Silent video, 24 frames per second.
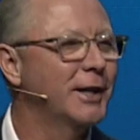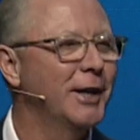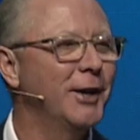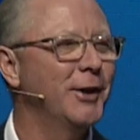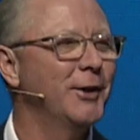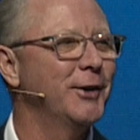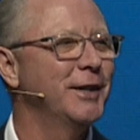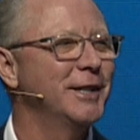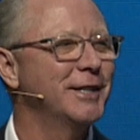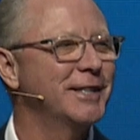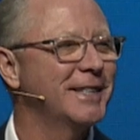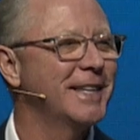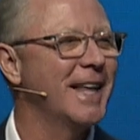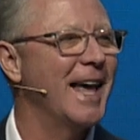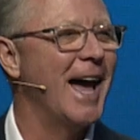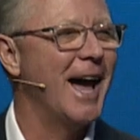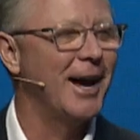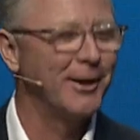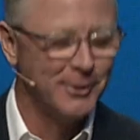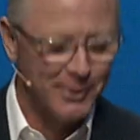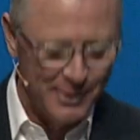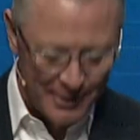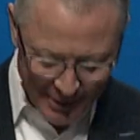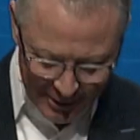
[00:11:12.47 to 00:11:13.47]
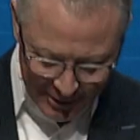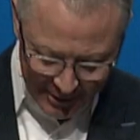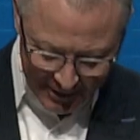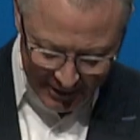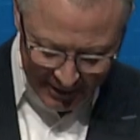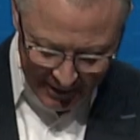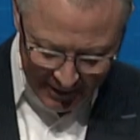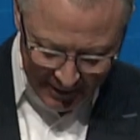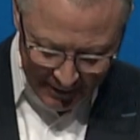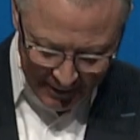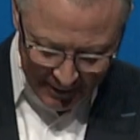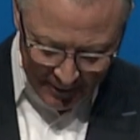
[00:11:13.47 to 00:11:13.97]
killed his thousands,
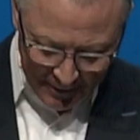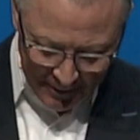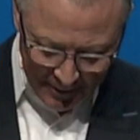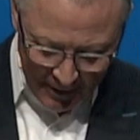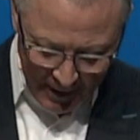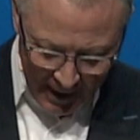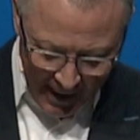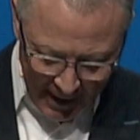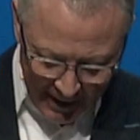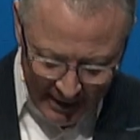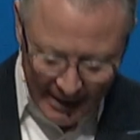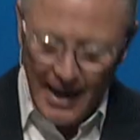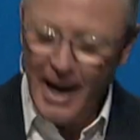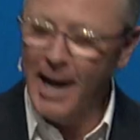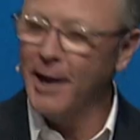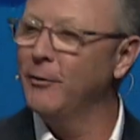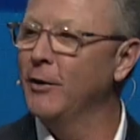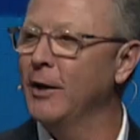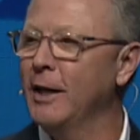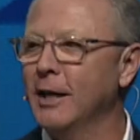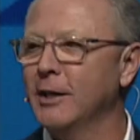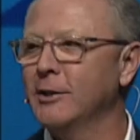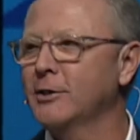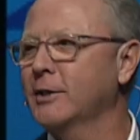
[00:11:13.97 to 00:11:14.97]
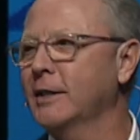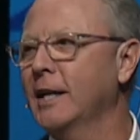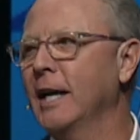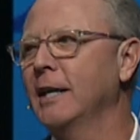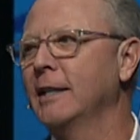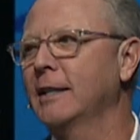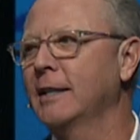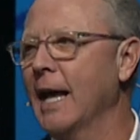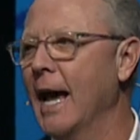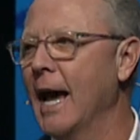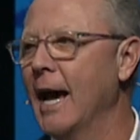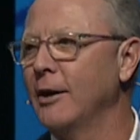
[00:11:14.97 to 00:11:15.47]
and David his
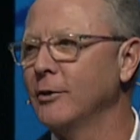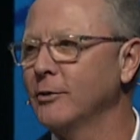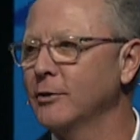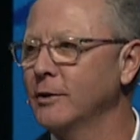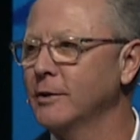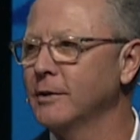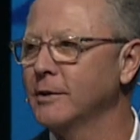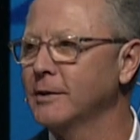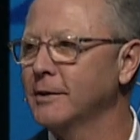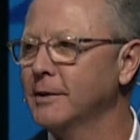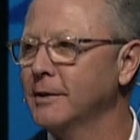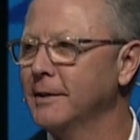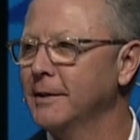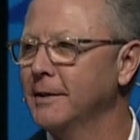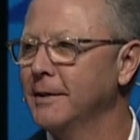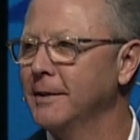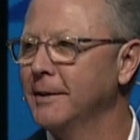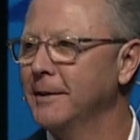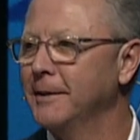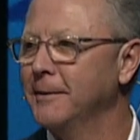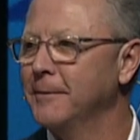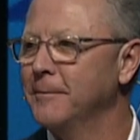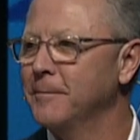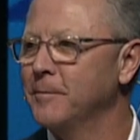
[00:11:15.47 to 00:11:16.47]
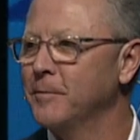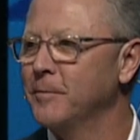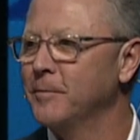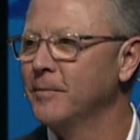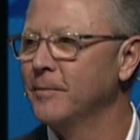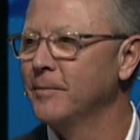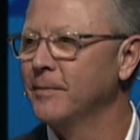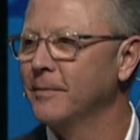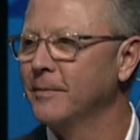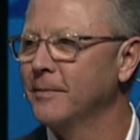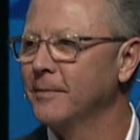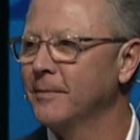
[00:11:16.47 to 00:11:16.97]
ten thousands.
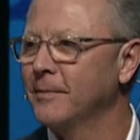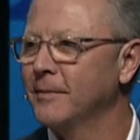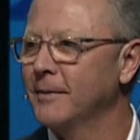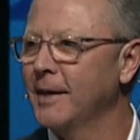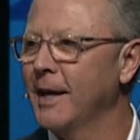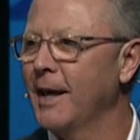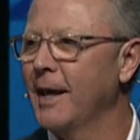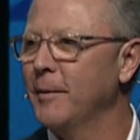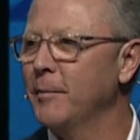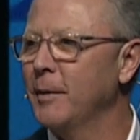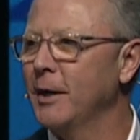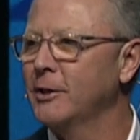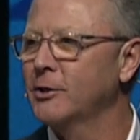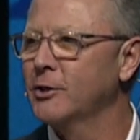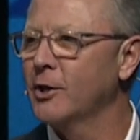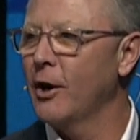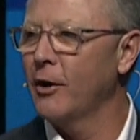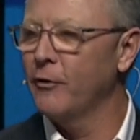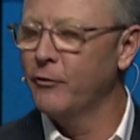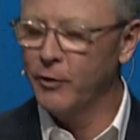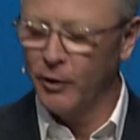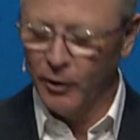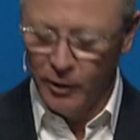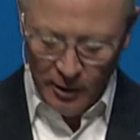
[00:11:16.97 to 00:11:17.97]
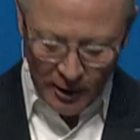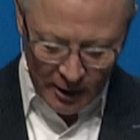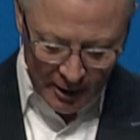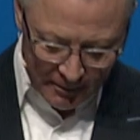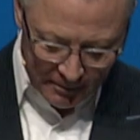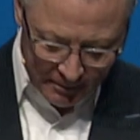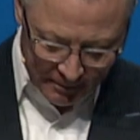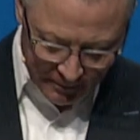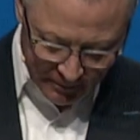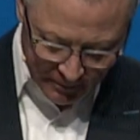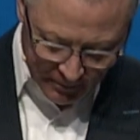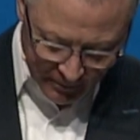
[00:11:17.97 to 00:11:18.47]
Yeah, that made Saul feel
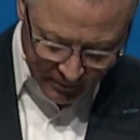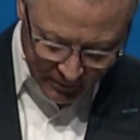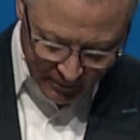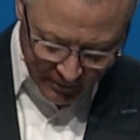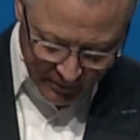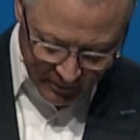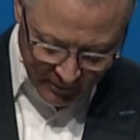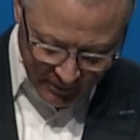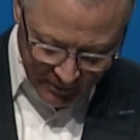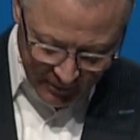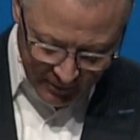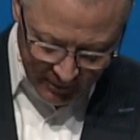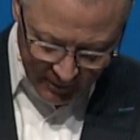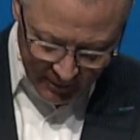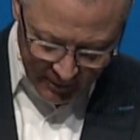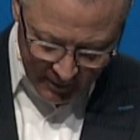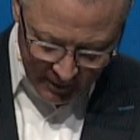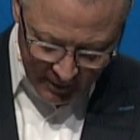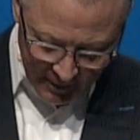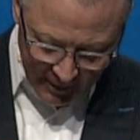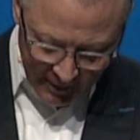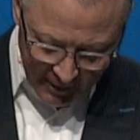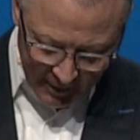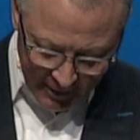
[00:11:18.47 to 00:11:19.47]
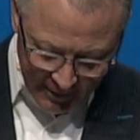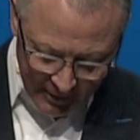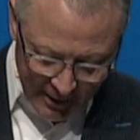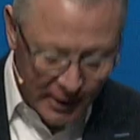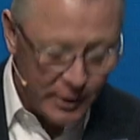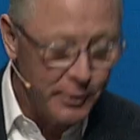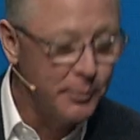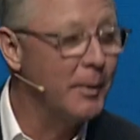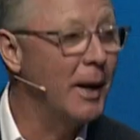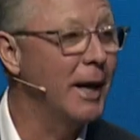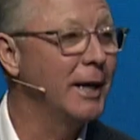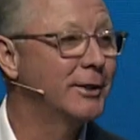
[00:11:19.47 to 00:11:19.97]
good.
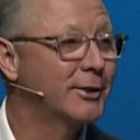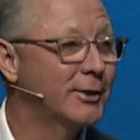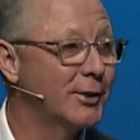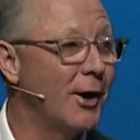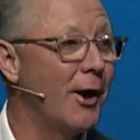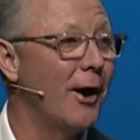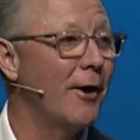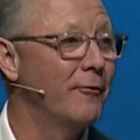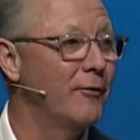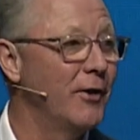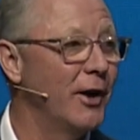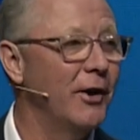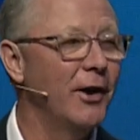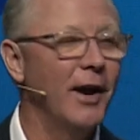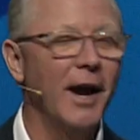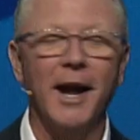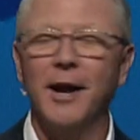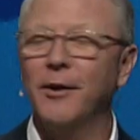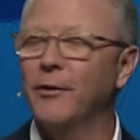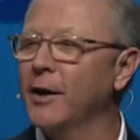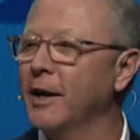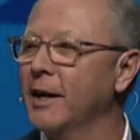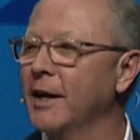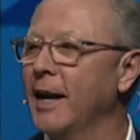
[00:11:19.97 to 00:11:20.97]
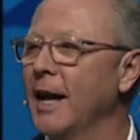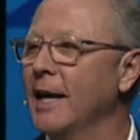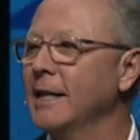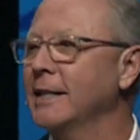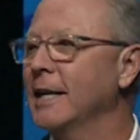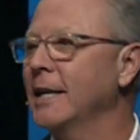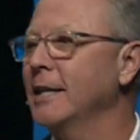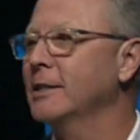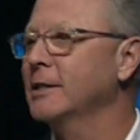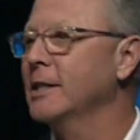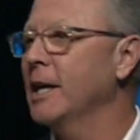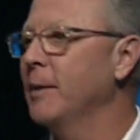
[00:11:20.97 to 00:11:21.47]
This made Saul very angry. Can I
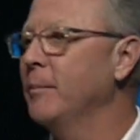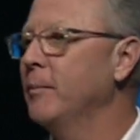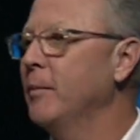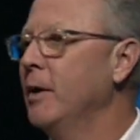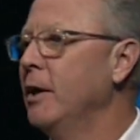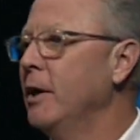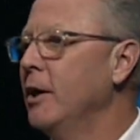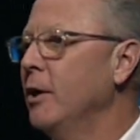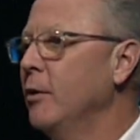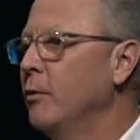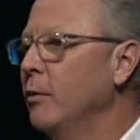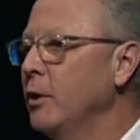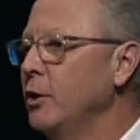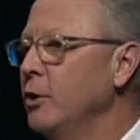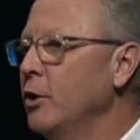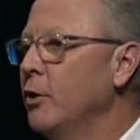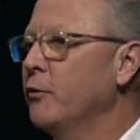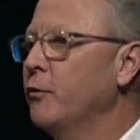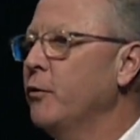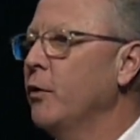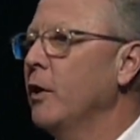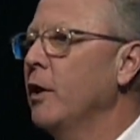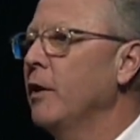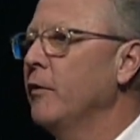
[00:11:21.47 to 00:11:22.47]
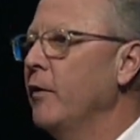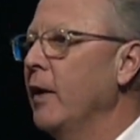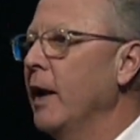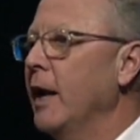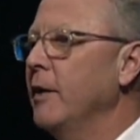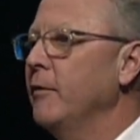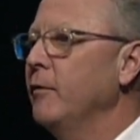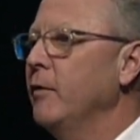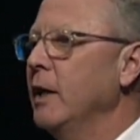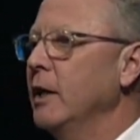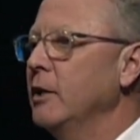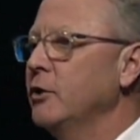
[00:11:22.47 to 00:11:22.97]
tell you something? When you're full of
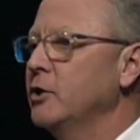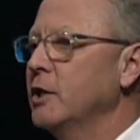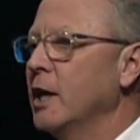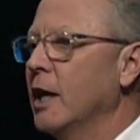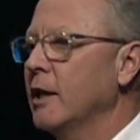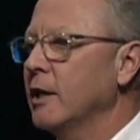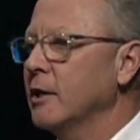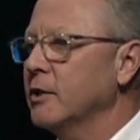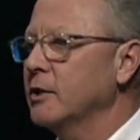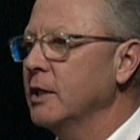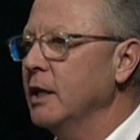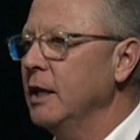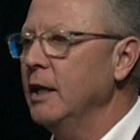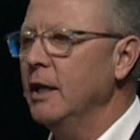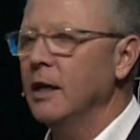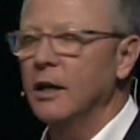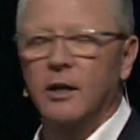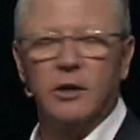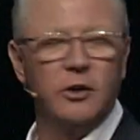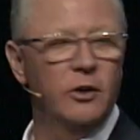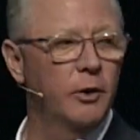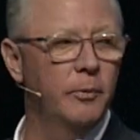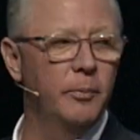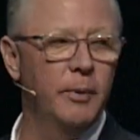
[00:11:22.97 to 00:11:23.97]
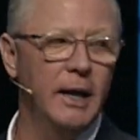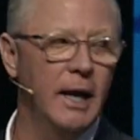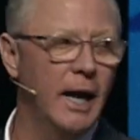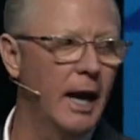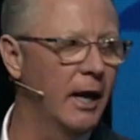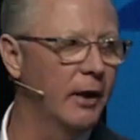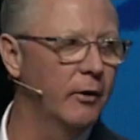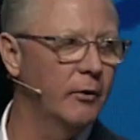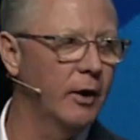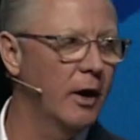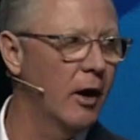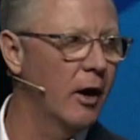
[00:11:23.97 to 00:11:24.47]
envy and jealousy, you'll be
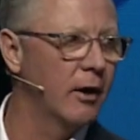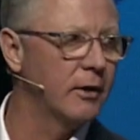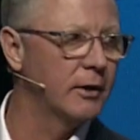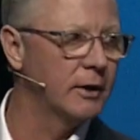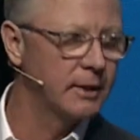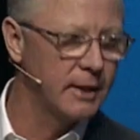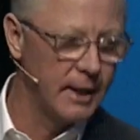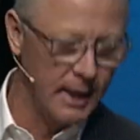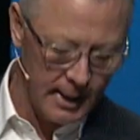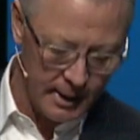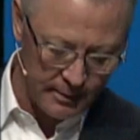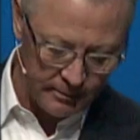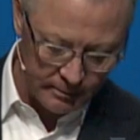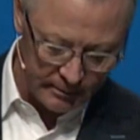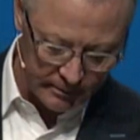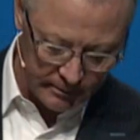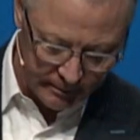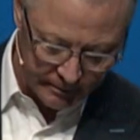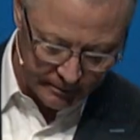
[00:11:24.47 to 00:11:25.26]
angry all the time.